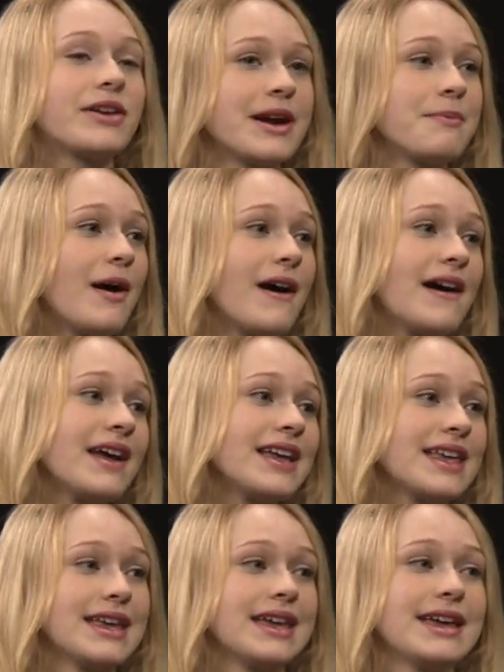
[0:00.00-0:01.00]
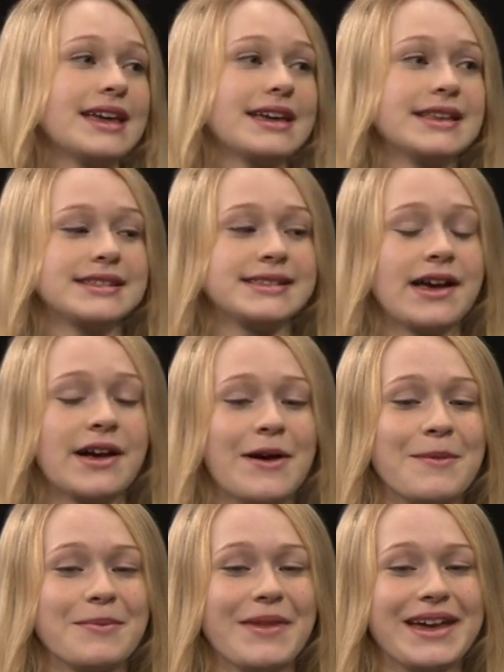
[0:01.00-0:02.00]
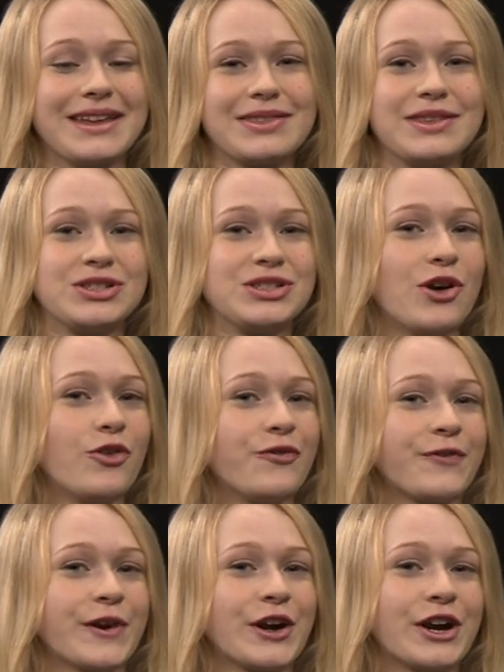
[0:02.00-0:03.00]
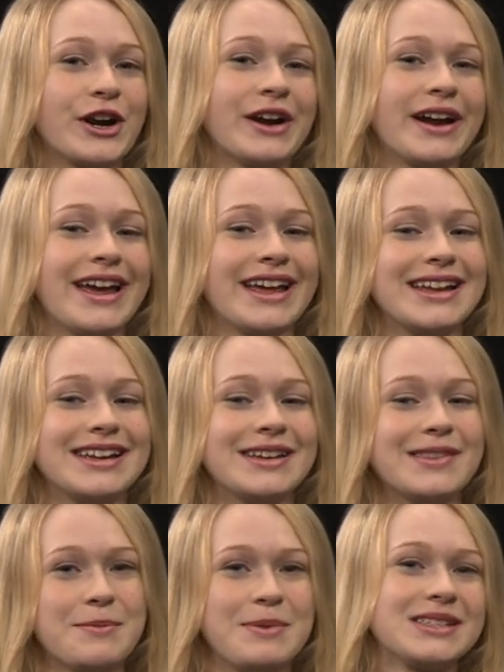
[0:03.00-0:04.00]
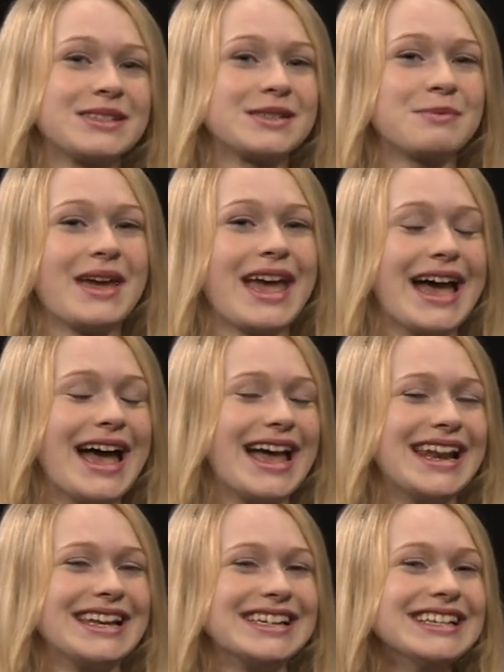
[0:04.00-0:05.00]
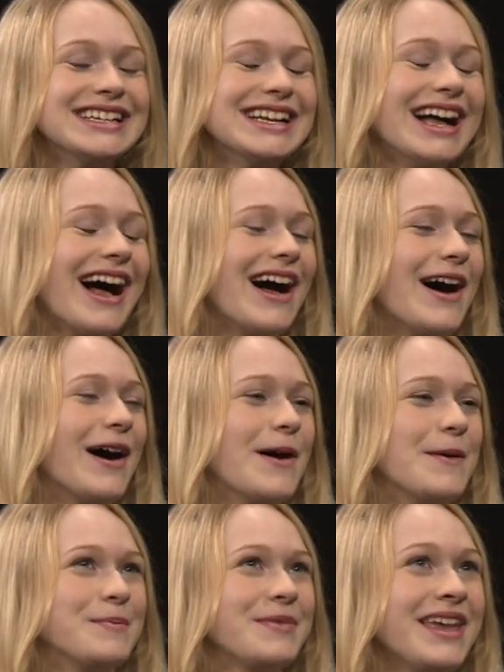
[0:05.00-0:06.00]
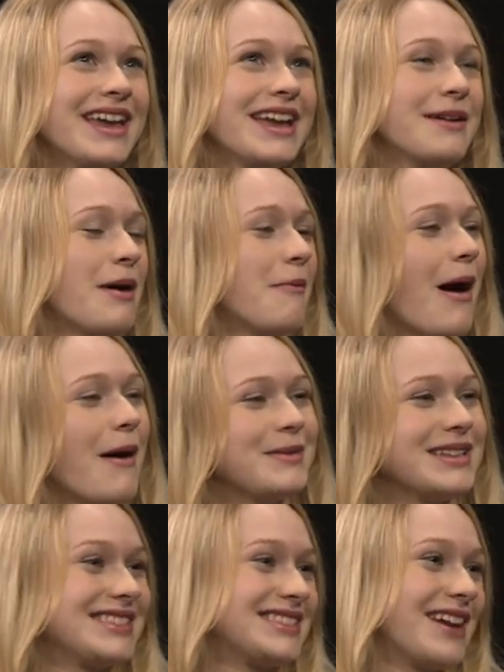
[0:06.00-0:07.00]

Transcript: And my grandpa, he is like the chauffeur and the businessman, and my mom does